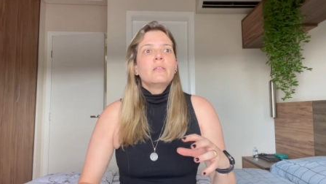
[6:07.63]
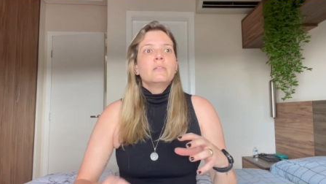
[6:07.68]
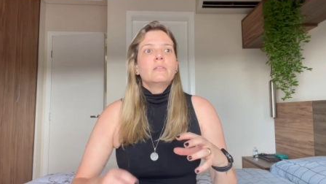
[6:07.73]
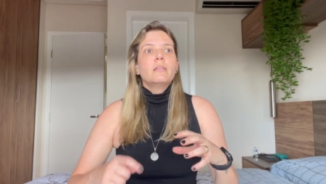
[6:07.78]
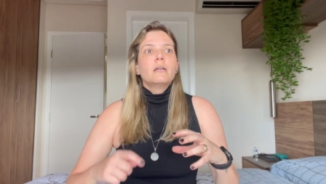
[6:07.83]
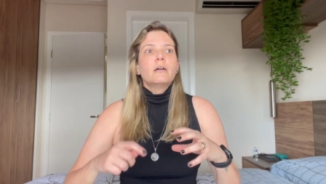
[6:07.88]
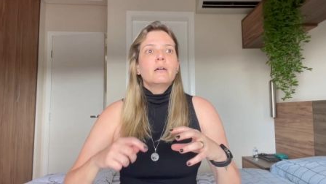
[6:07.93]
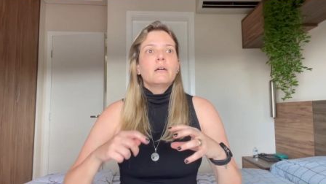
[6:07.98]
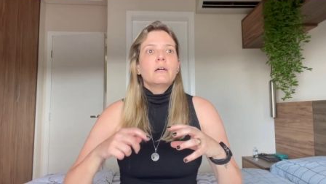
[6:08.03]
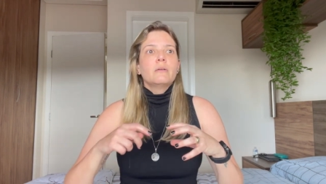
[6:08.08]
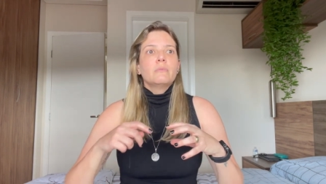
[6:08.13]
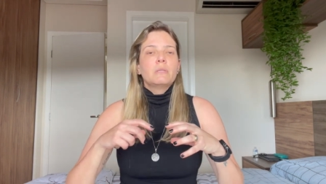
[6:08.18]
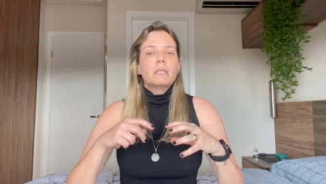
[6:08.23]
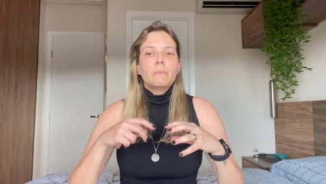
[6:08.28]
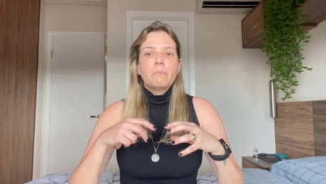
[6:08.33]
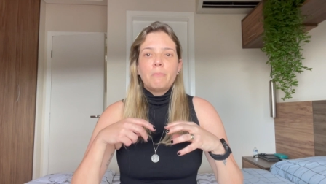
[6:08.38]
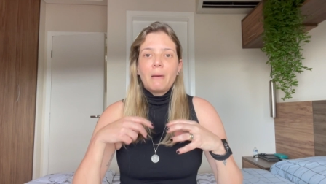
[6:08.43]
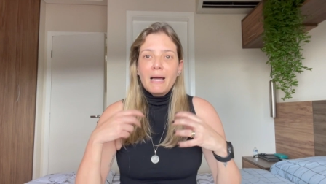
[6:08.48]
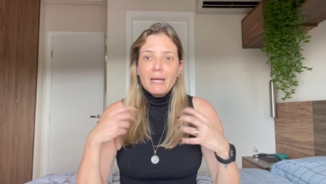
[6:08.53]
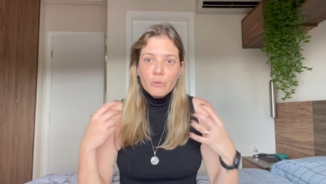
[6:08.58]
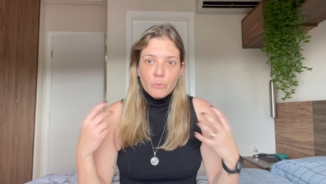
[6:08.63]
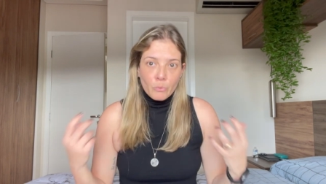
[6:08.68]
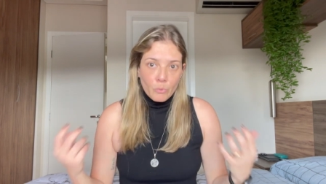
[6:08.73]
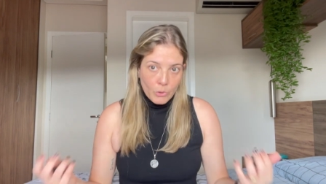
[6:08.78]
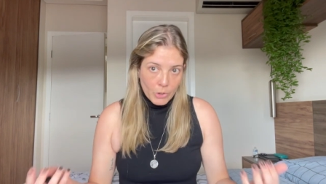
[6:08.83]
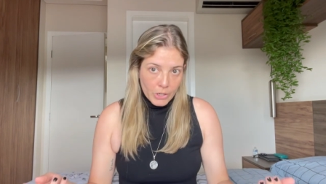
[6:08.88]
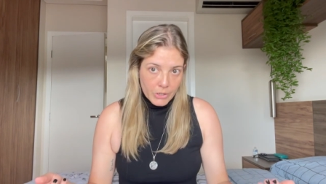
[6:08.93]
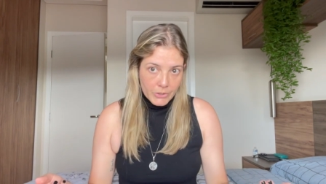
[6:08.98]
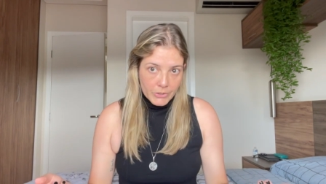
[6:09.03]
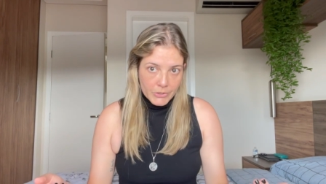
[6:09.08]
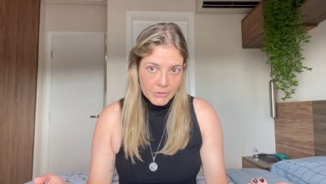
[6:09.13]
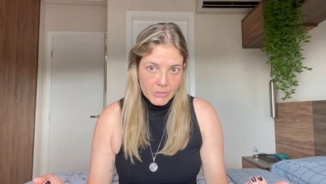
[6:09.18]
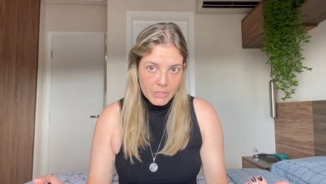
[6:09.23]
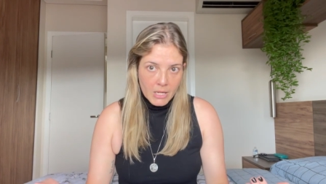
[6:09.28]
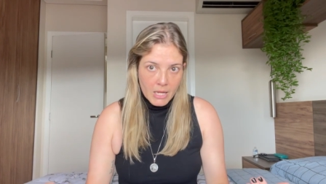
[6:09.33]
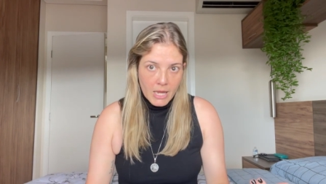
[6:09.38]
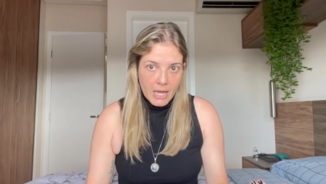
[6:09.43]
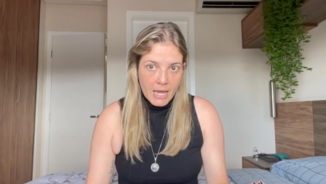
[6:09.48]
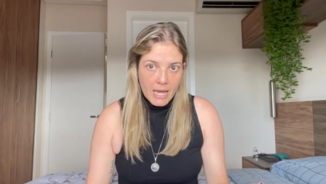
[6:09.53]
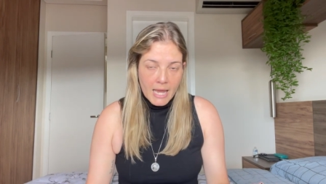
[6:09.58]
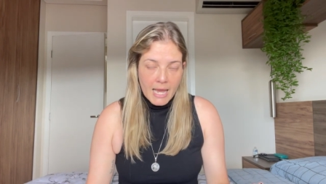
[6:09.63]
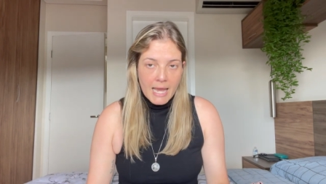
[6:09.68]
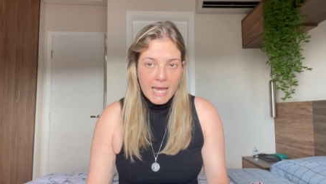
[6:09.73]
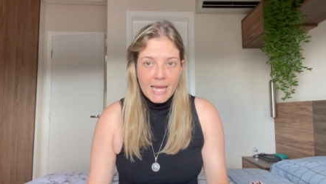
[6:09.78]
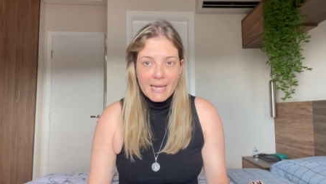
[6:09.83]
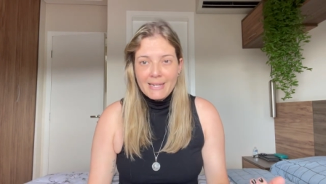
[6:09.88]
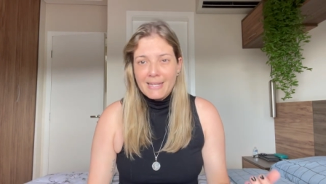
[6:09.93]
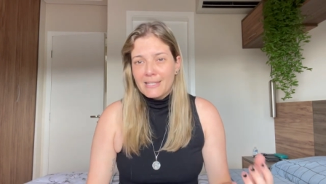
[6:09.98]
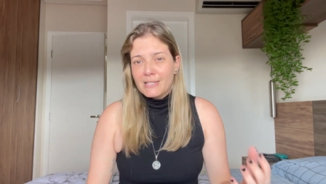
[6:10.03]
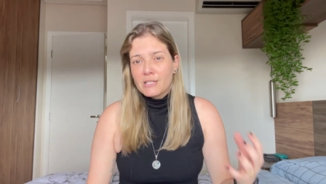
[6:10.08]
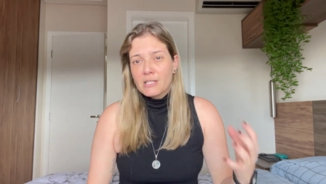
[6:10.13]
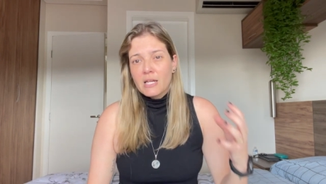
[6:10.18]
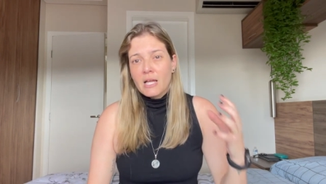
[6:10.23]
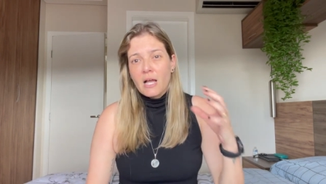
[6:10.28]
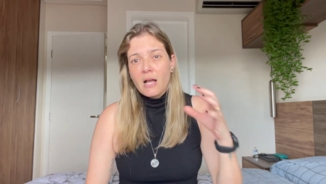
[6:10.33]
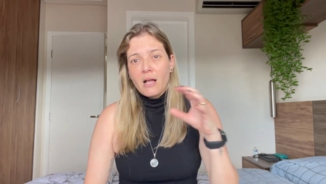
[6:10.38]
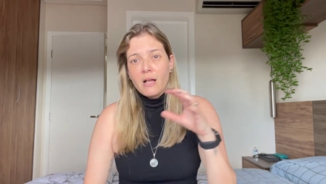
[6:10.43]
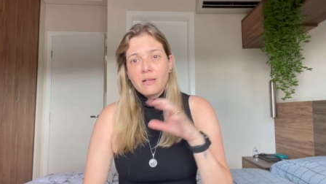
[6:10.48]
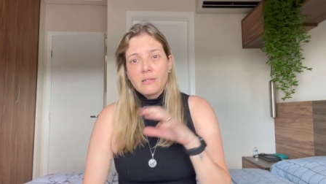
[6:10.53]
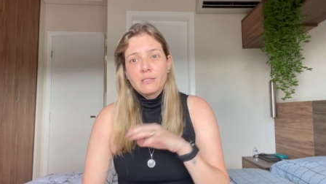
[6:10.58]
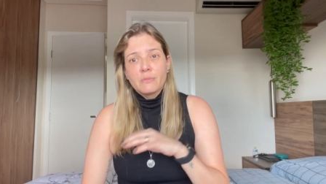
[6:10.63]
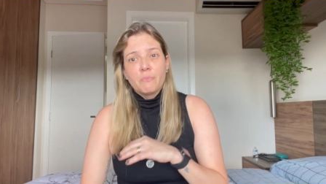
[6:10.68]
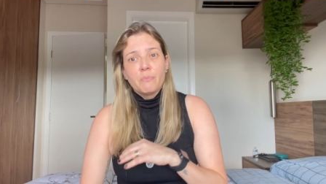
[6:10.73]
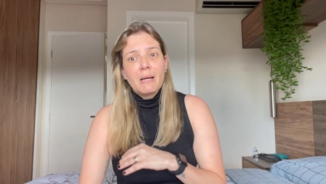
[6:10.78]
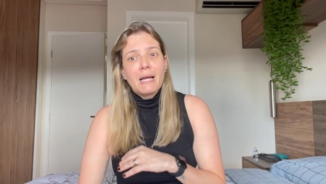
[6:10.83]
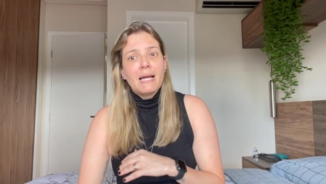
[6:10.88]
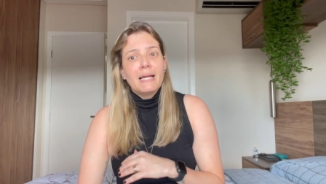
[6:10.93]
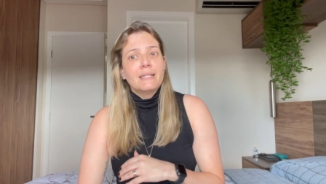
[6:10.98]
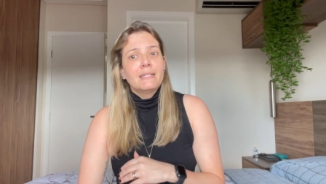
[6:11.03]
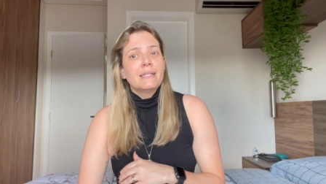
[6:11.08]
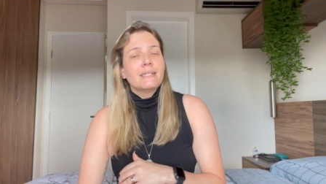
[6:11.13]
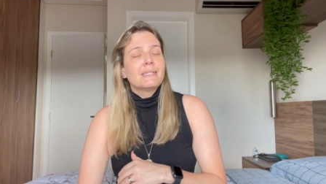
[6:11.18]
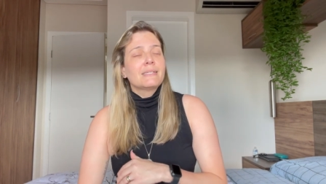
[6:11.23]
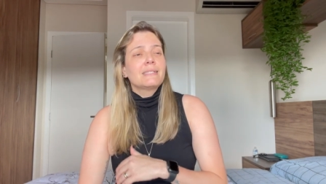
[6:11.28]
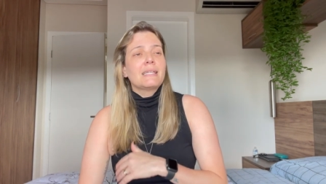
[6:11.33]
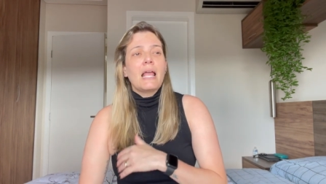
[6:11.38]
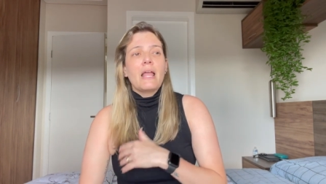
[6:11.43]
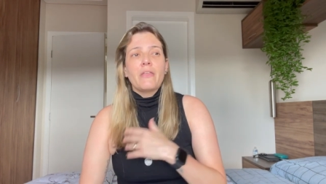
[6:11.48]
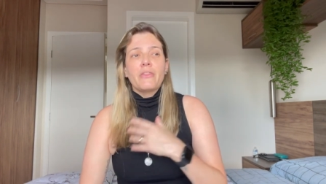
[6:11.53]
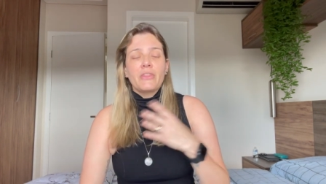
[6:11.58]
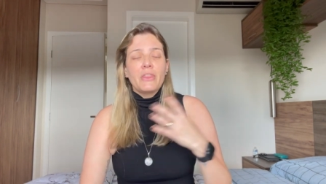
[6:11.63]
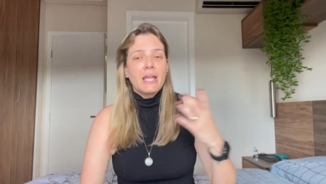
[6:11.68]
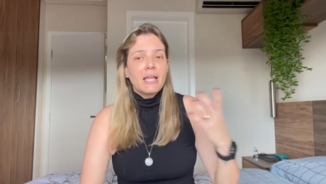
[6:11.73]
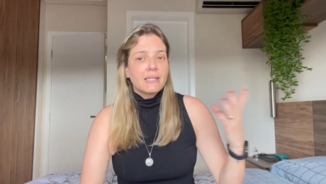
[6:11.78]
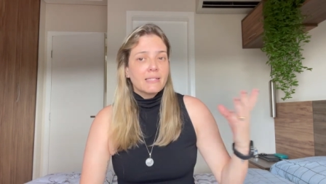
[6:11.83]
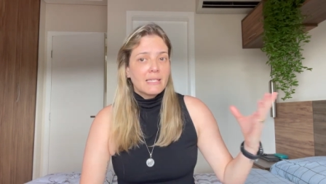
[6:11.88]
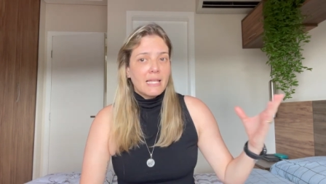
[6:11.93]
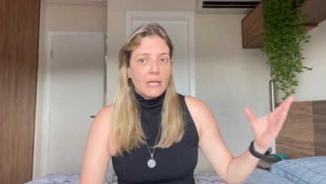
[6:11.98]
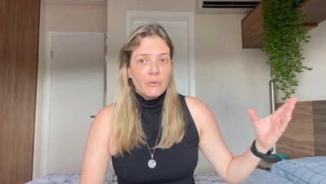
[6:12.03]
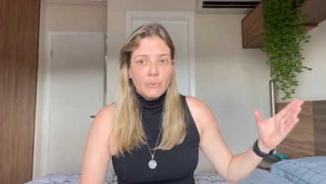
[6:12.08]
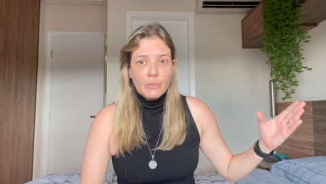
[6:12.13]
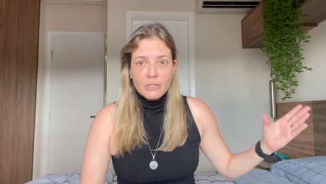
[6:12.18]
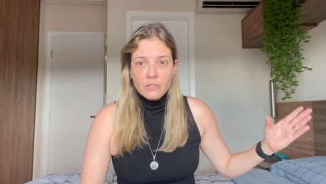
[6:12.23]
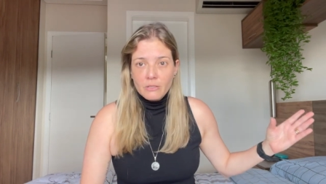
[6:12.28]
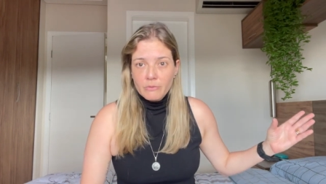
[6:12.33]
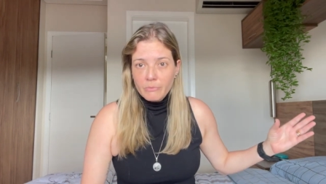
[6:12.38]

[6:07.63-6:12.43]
the, the body works and it's caused by the same things that we,